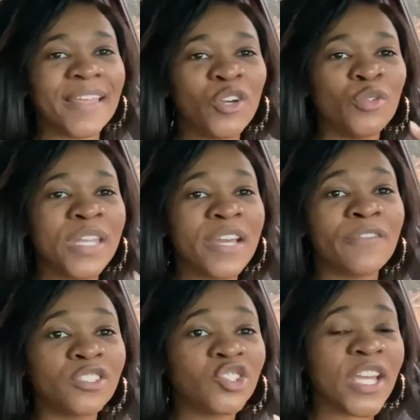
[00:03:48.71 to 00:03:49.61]
he'll
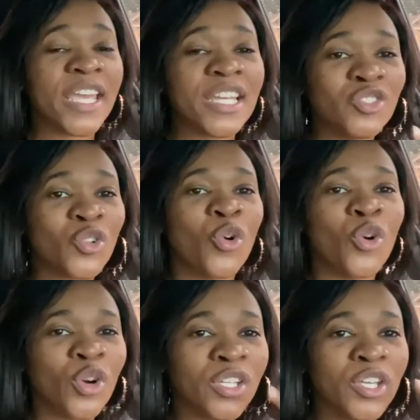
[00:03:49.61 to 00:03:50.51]
never change
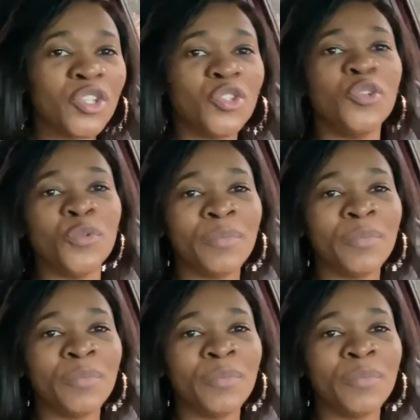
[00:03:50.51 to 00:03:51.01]
on you.